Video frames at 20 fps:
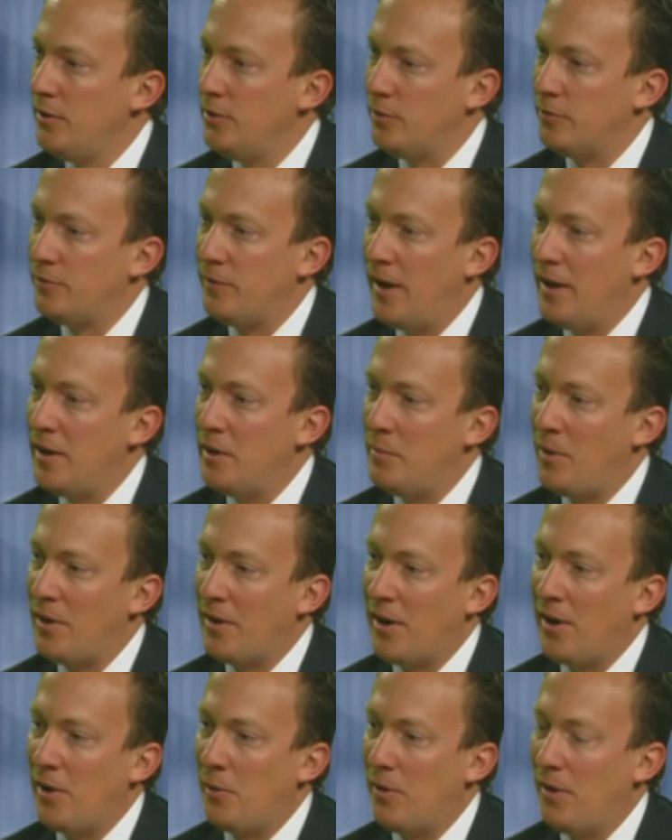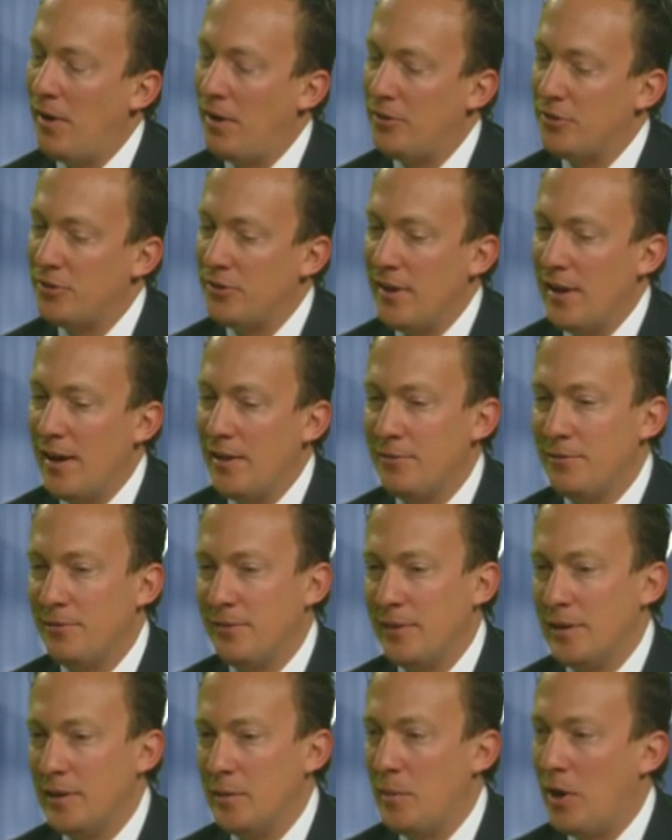You'll find among our staff
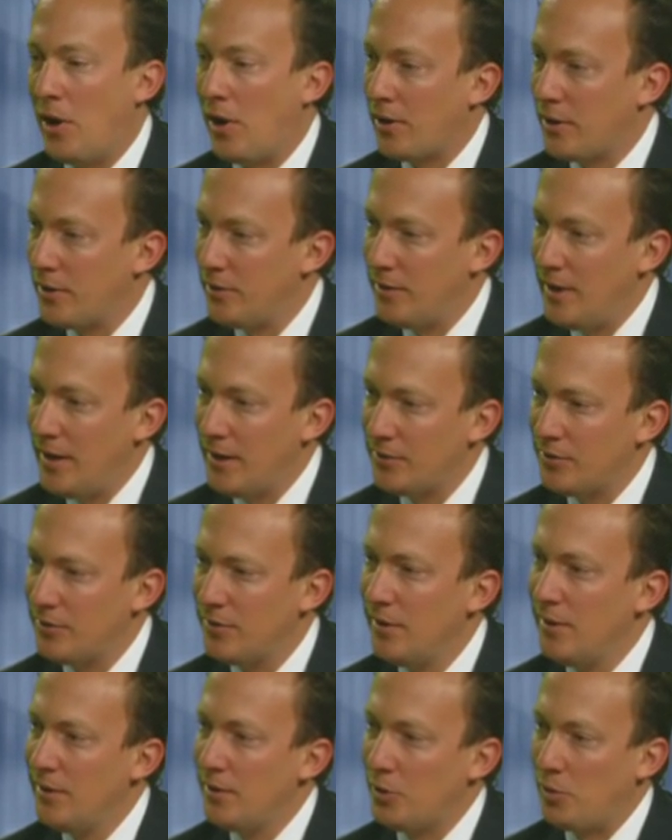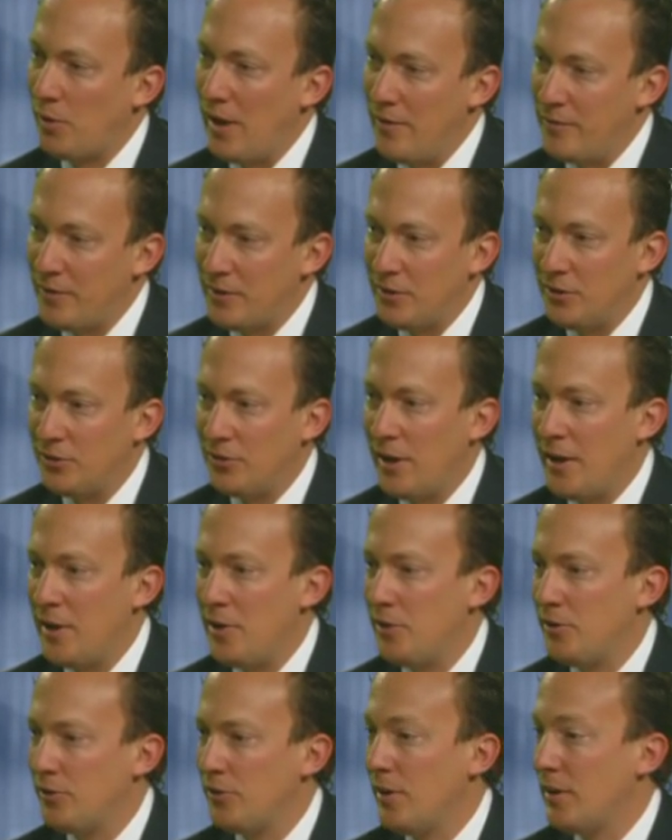architects, graphic
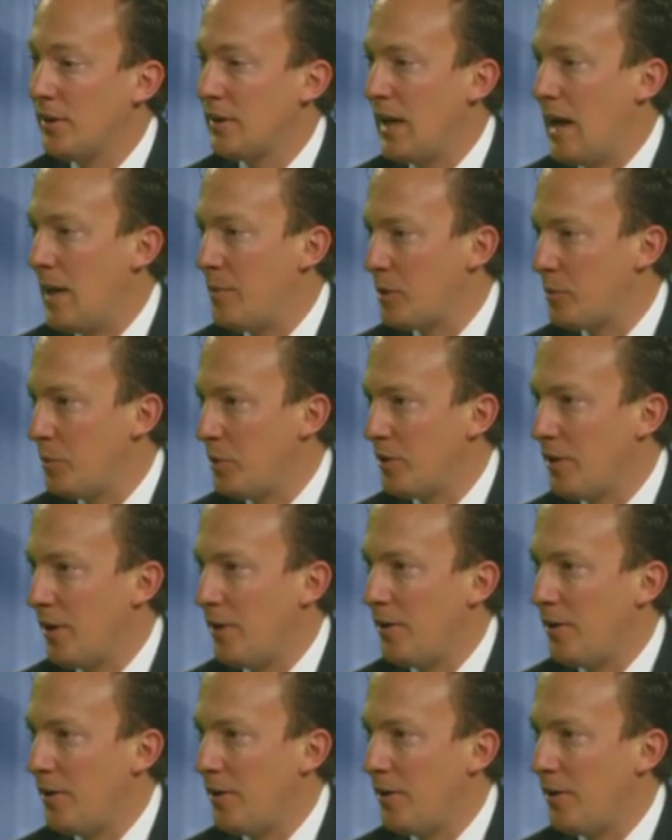designers, comic book